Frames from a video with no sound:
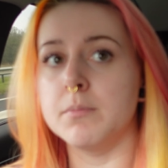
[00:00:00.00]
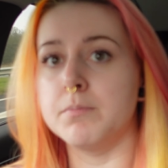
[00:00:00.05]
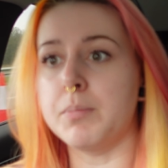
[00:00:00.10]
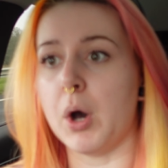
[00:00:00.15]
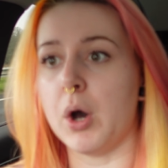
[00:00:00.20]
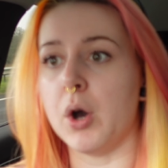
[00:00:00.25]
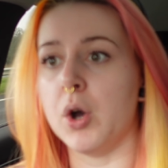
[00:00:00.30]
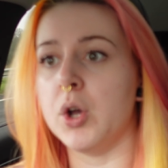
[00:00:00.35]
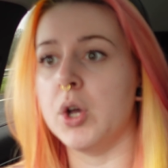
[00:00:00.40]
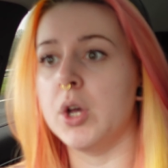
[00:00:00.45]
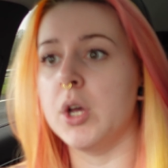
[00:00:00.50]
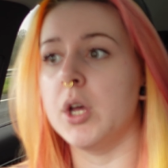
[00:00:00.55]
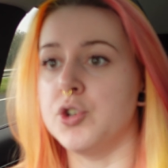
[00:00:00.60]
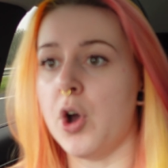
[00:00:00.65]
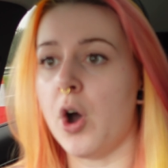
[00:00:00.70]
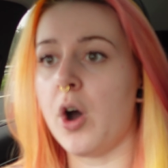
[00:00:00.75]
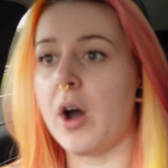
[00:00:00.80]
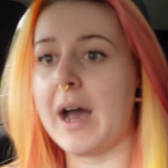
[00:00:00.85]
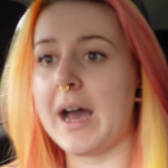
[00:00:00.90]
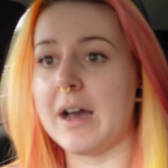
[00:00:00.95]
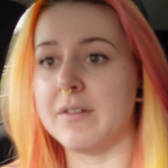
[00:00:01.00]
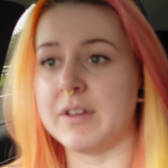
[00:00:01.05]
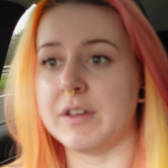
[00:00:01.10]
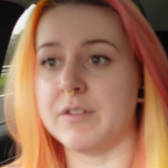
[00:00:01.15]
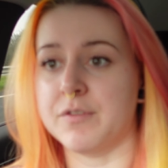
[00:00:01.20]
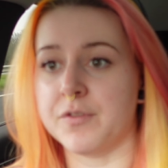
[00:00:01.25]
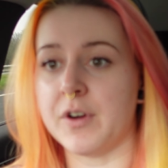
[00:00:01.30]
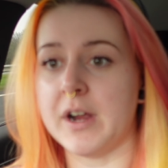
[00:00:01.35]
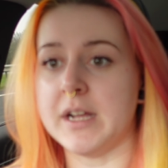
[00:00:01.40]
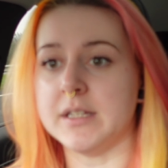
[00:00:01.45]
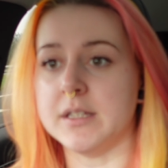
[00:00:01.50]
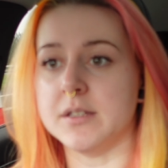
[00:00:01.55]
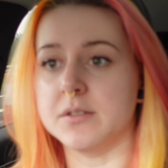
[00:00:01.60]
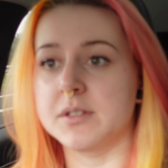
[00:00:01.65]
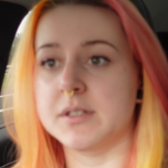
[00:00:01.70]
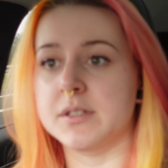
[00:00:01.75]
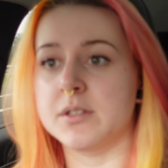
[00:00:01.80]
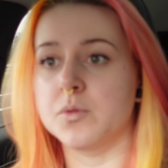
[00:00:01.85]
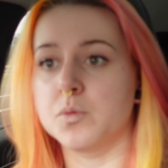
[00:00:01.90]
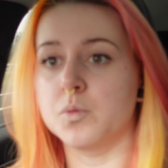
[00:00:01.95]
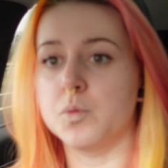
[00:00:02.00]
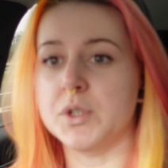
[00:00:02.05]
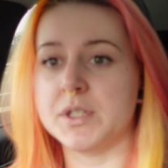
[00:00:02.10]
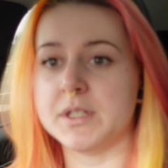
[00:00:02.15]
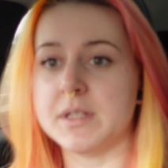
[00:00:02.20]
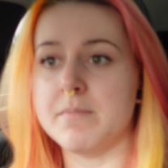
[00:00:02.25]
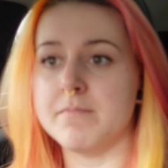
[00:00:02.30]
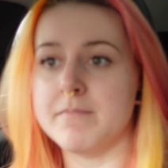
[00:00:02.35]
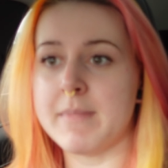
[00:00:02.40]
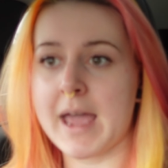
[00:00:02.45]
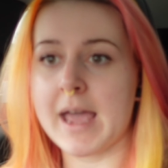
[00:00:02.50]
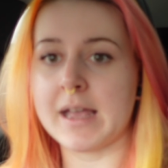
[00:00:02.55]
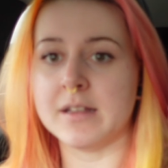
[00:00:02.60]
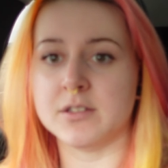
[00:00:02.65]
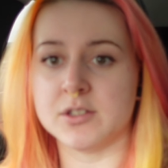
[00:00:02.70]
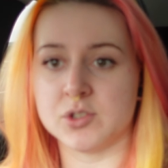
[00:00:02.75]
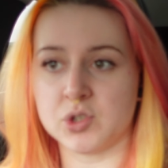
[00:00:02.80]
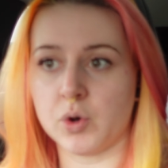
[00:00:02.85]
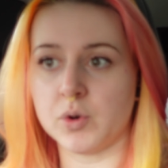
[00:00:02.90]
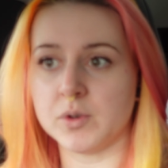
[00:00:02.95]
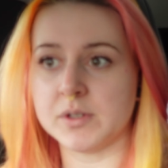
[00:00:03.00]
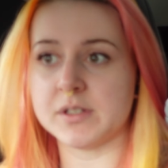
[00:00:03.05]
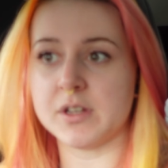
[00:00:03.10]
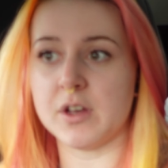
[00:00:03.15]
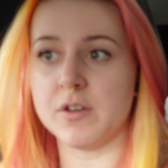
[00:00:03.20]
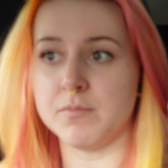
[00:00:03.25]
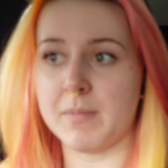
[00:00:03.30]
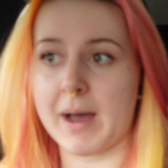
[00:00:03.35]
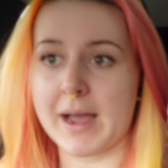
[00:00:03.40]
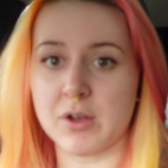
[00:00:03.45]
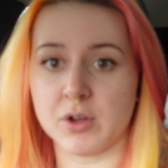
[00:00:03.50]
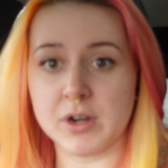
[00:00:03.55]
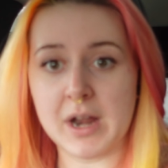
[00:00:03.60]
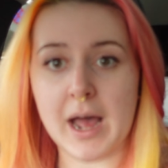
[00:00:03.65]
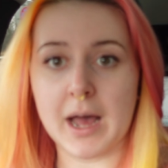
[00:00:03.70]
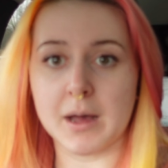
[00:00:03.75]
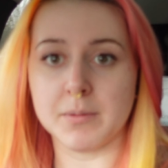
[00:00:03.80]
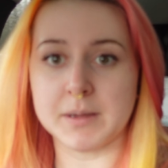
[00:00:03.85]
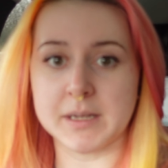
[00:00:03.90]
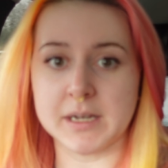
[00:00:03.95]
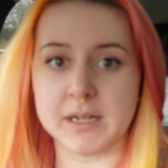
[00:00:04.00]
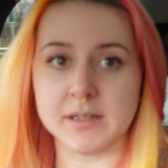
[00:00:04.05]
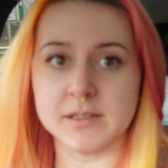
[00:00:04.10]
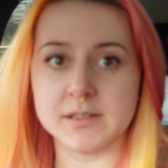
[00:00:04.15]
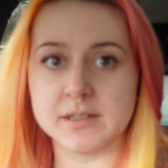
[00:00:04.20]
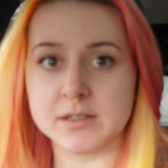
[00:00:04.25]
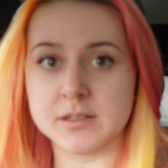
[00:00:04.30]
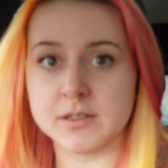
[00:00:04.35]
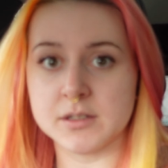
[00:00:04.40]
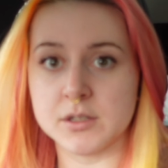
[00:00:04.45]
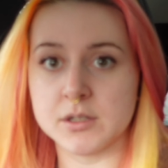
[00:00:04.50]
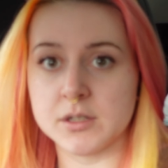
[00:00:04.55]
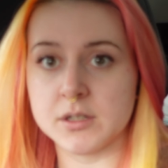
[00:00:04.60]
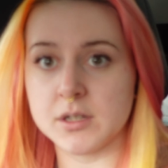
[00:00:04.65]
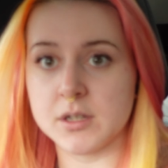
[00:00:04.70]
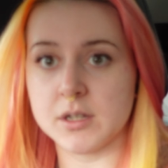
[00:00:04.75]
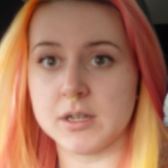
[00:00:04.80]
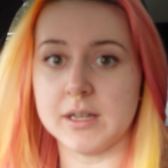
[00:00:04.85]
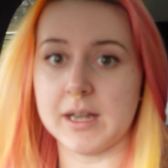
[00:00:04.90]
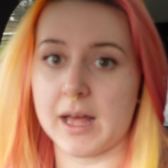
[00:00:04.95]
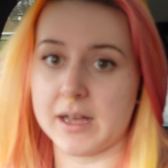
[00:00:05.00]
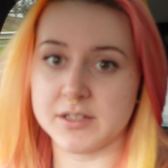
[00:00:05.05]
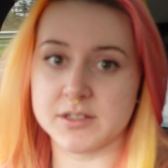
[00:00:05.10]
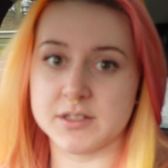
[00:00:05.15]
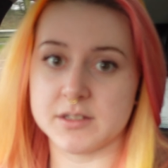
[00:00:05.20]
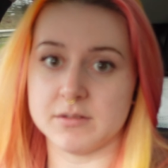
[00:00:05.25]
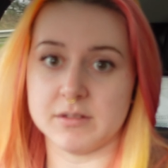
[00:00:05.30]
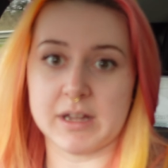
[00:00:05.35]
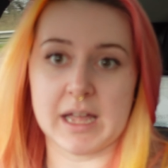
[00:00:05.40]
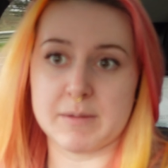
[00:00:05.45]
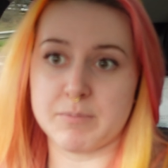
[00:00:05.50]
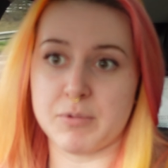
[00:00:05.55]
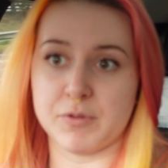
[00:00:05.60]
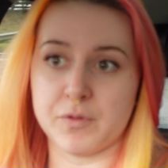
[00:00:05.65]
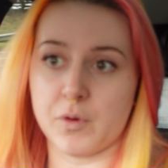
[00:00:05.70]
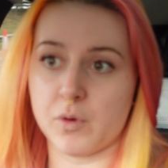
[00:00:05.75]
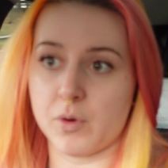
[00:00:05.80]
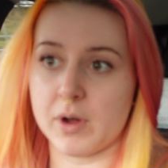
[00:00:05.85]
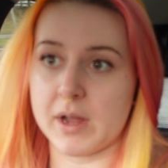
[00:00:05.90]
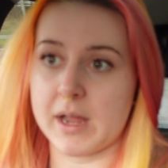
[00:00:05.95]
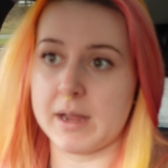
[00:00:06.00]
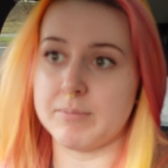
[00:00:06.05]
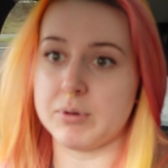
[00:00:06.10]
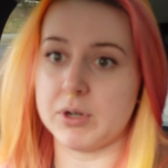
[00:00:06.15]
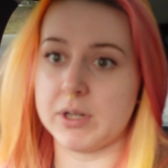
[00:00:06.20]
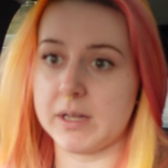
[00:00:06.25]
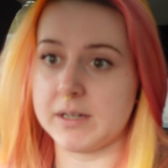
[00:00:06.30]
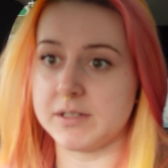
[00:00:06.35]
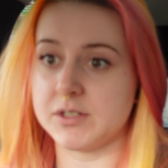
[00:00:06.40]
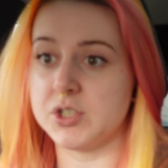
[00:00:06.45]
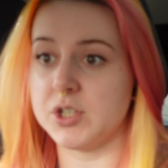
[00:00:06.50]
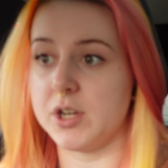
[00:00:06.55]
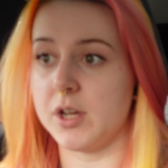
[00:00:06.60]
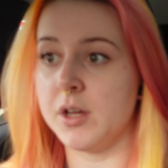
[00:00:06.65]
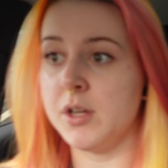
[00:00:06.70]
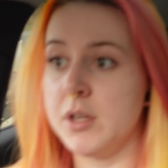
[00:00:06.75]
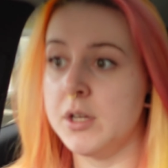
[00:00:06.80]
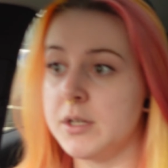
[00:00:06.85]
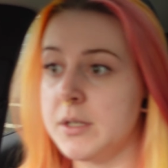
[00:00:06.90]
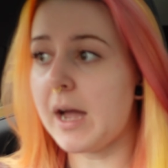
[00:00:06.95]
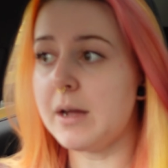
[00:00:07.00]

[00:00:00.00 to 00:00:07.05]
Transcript: But not having friends was the main source of my unhappiness last, like before April last year.